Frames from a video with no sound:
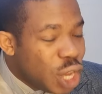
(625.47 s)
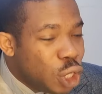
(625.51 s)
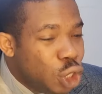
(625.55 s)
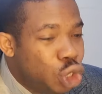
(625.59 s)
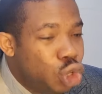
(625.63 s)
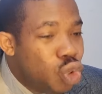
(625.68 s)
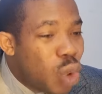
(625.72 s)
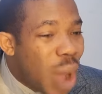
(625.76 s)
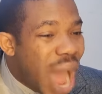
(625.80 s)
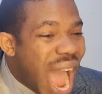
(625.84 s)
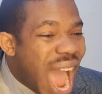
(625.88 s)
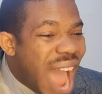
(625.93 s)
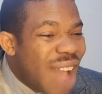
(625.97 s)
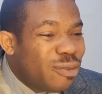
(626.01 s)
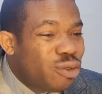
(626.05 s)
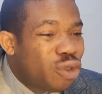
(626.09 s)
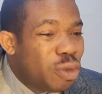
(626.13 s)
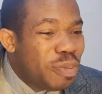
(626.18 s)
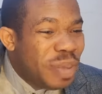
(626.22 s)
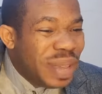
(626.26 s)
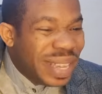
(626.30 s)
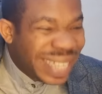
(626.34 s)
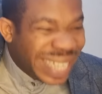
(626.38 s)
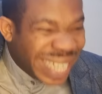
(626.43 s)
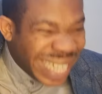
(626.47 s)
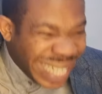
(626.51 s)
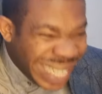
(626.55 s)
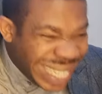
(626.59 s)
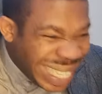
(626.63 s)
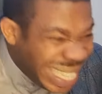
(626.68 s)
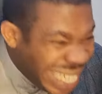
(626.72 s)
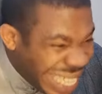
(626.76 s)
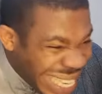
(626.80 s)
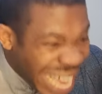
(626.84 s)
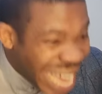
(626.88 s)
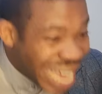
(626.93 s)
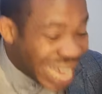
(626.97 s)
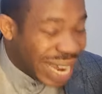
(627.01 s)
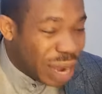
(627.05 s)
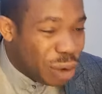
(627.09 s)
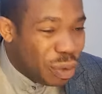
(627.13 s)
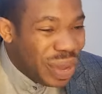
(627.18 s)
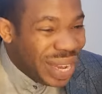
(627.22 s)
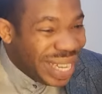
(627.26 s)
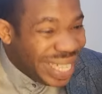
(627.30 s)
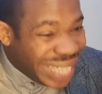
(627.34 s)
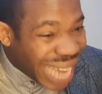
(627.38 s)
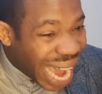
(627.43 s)
You have to be sincere
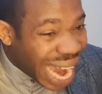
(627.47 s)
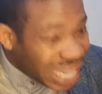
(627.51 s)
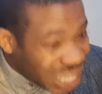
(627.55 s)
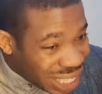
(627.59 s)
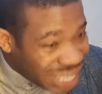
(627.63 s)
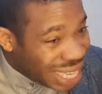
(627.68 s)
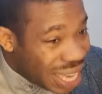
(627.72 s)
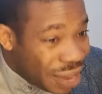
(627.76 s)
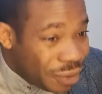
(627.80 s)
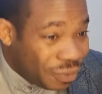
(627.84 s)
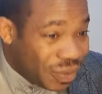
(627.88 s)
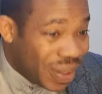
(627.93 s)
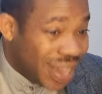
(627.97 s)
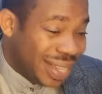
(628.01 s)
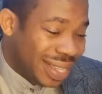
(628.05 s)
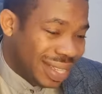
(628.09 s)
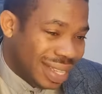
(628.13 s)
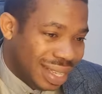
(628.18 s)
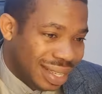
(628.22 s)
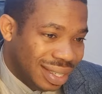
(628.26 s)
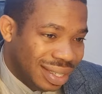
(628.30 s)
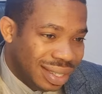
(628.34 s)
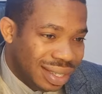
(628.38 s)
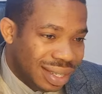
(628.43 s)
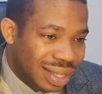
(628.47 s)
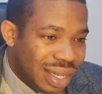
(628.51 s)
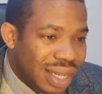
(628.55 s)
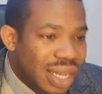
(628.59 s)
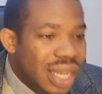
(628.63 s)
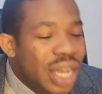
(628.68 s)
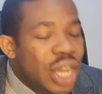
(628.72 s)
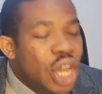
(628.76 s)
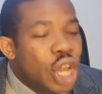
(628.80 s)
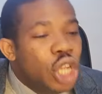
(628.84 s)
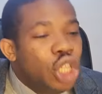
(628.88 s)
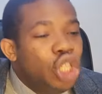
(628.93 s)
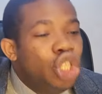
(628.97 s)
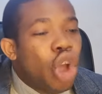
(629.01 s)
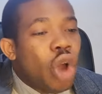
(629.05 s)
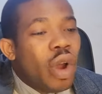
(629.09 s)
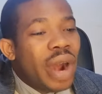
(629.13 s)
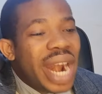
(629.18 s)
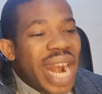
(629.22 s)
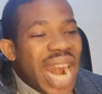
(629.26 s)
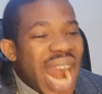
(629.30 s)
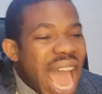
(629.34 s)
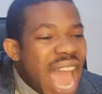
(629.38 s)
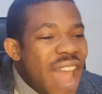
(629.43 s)
with that thing first.
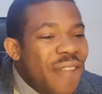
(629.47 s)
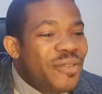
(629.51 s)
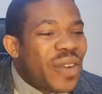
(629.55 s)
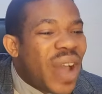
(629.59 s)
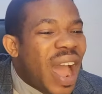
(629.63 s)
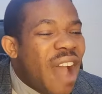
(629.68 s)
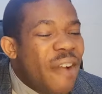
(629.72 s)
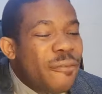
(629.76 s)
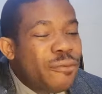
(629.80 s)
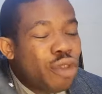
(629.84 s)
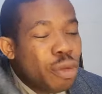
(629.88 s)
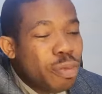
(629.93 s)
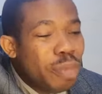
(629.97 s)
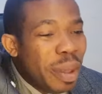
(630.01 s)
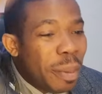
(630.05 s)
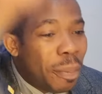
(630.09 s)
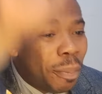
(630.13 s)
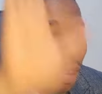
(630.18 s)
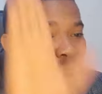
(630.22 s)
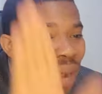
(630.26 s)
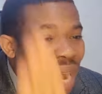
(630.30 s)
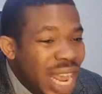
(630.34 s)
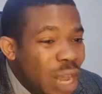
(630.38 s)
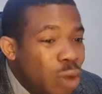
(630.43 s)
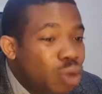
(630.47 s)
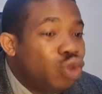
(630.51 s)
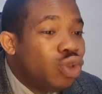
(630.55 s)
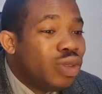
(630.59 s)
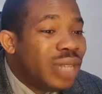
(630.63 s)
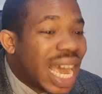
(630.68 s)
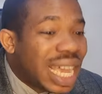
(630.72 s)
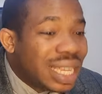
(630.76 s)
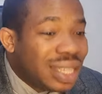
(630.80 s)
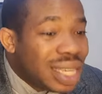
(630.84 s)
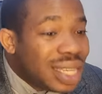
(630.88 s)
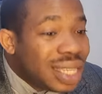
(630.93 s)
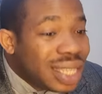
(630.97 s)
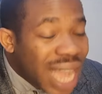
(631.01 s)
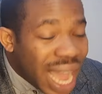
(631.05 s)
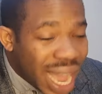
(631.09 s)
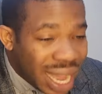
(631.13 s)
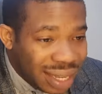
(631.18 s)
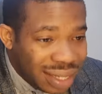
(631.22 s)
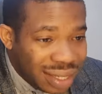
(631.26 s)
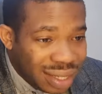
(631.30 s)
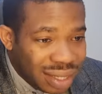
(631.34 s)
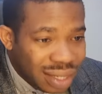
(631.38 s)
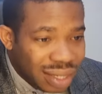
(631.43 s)
Your life has to be plain to that
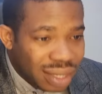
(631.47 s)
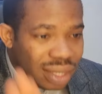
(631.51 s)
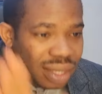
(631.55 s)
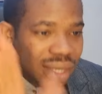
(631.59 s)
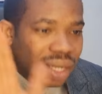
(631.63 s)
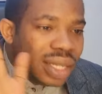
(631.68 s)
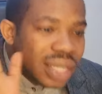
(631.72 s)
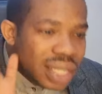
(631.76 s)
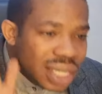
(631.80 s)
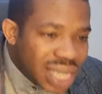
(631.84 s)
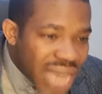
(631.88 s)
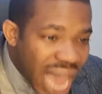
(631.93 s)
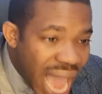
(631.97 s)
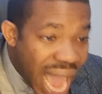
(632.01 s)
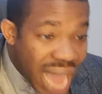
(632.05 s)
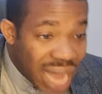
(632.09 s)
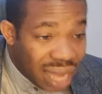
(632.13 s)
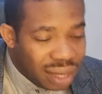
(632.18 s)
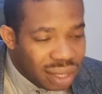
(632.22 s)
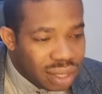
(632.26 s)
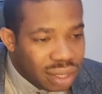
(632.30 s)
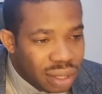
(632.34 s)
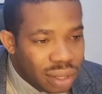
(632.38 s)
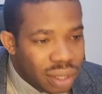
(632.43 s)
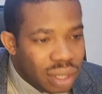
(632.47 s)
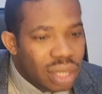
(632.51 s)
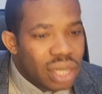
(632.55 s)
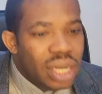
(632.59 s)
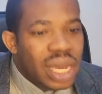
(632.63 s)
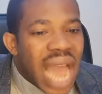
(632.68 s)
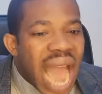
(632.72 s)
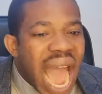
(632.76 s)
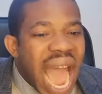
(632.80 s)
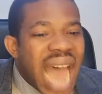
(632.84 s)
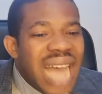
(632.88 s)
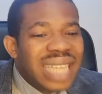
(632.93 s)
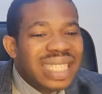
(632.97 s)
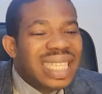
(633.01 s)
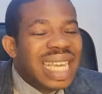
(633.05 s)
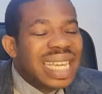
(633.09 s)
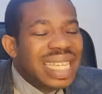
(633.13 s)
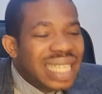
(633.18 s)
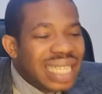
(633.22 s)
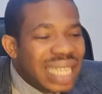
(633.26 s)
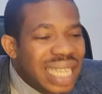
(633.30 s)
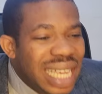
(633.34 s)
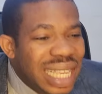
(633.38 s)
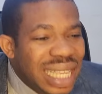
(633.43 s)
sister. Sir, as
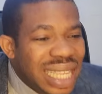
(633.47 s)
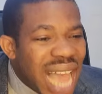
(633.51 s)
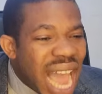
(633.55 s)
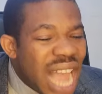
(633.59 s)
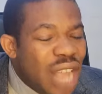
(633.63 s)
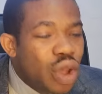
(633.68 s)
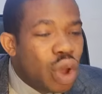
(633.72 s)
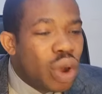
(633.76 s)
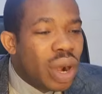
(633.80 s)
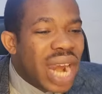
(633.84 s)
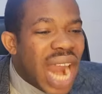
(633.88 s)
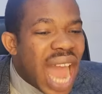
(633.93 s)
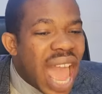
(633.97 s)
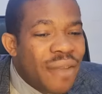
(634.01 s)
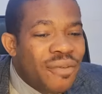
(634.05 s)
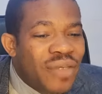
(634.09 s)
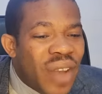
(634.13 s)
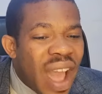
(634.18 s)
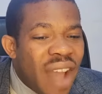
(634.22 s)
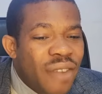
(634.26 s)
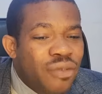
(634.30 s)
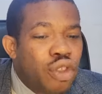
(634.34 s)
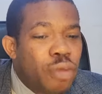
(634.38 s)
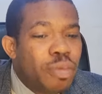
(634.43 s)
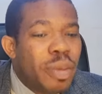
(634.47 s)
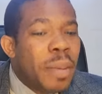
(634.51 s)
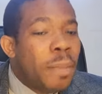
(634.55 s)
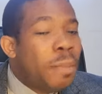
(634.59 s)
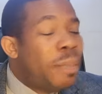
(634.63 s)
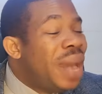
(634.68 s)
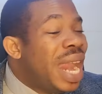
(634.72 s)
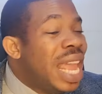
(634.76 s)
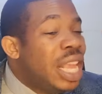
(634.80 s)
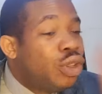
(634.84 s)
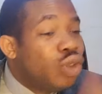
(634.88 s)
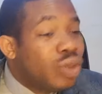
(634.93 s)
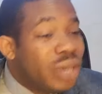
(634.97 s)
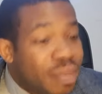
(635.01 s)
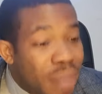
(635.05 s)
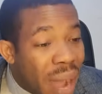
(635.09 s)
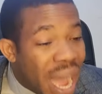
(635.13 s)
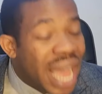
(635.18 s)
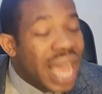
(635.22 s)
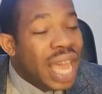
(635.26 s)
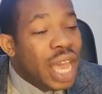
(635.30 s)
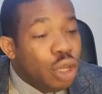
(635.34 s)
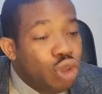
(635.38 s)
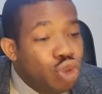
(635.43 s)
a sister, your life has to be plain to the
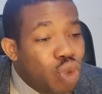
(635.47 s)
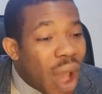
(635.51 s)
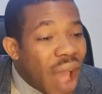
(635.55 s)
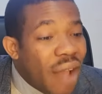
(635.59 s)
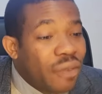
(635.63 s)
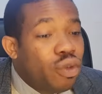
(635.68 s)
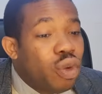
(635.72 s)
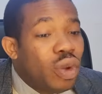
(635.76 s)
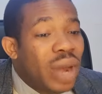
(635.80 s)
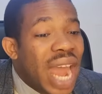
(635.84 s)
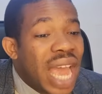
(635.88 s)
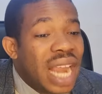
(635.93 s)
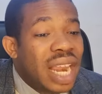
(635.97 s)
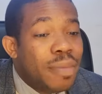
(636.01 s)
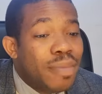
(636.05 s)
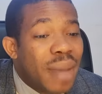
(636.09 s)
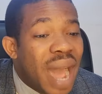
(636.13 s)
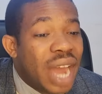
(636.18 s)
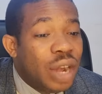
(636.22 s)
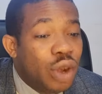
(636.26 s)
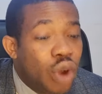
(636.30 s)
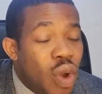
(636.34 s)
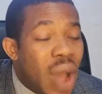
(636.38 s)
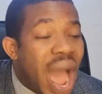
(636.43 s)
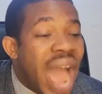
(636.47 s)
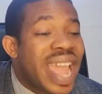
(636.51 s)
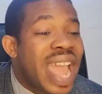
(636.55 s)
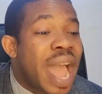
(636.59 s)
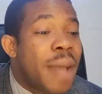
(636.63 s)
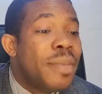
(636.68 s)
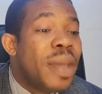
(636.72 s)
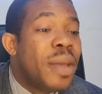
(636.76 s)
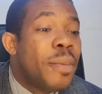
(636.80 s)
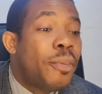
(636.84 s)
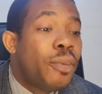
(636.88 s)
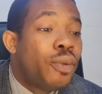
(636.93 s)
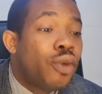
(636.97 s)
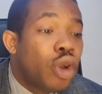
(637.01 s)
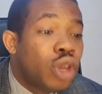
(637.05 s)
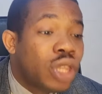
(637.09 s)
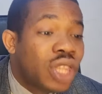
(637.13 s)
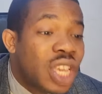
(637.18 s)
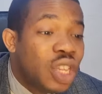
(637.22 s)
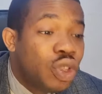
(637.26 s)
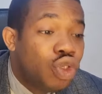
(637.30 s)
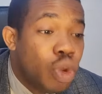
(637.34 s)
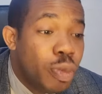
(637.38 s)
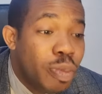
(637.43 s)
man. You have to let the man know, I am a
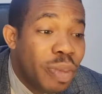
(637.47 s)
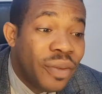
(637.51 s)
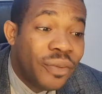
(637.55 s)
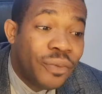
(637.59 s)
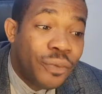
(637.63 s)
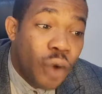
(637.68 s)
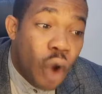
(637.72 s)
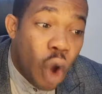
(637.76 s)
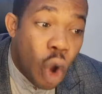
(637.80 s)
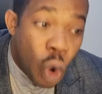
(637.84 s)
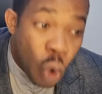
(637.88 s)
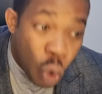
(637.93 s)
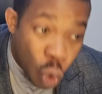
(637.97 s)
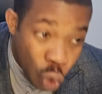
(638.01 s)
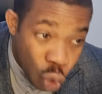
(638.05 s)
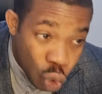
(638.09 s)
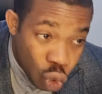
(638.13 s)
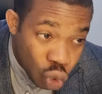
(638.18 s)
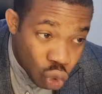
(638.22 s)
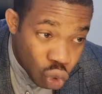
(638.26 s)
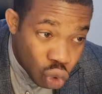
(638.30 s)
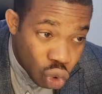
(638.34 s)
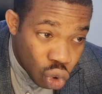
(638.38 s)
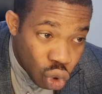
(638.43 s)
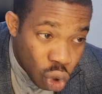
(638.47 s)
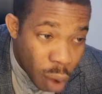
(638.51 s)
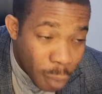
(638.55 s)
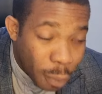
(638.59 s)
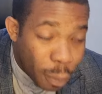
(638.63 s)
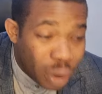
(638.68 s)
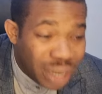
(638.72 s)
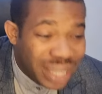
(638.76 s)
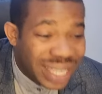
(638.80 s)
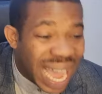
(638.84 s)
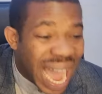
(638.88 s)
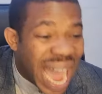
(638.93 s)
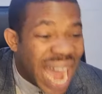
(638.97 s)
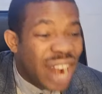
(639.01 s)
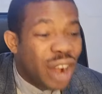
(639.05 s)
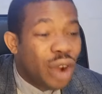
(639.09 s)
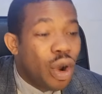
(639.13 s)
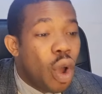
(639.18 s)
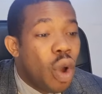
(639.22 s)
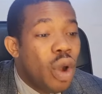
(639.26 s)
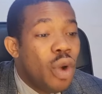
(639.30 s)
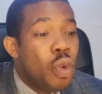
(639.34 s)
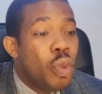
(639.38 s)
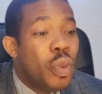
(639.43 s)
prostitute before, but
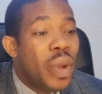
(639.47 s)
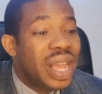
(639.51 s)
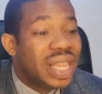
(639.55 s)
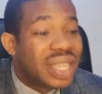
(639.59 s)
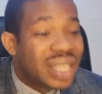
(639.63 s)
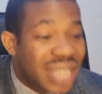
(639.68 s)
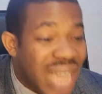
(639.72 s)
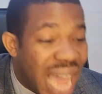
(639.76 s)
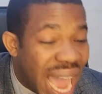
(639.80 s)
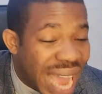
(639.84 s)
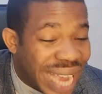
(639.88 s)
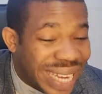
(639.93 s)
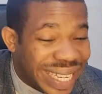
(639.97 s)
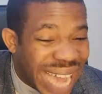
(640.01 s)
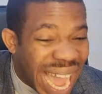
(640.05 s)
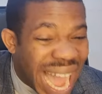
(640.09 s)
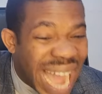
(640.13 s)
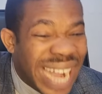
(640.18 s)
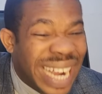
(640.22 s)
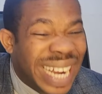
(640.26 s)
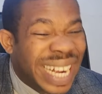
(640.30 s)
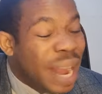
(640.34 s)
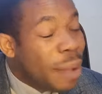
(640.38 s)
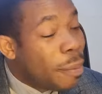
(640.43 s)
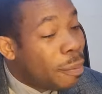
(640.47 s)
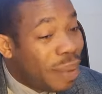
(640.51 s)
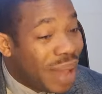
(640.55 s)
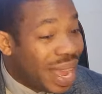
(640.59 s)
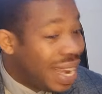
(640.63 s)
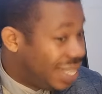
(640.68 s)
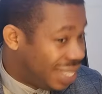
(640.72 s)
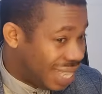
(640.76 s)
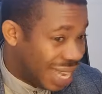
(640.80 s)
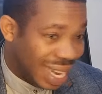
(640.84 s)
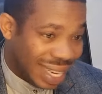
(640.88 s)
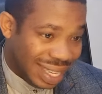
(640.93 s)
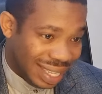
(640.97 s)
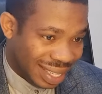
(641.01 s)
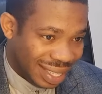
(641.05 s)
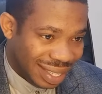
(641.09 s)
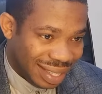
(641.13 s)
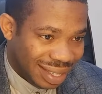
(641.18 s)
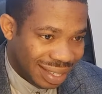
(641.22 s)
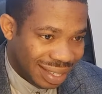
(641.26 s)
along wayside, I repented.